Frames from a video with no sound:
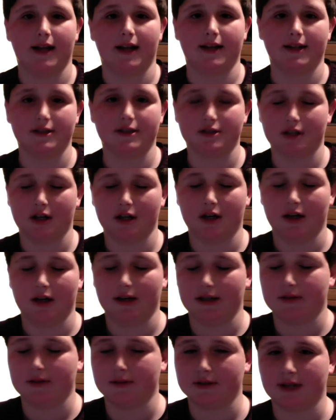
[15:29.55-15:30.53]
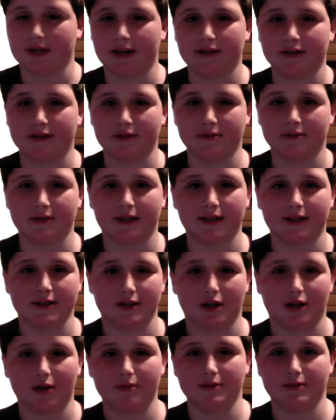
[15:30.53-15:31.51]
And it's uh, it's been Jason Snakes, and
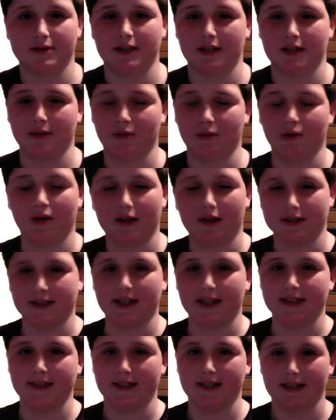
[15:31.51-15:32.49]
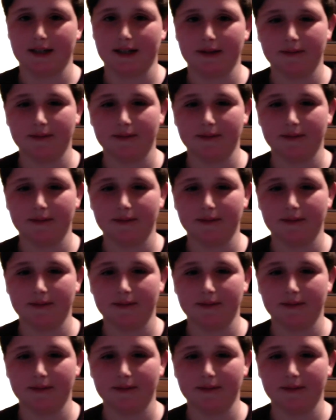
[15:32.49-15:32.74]
I hope to see you all on Saturday.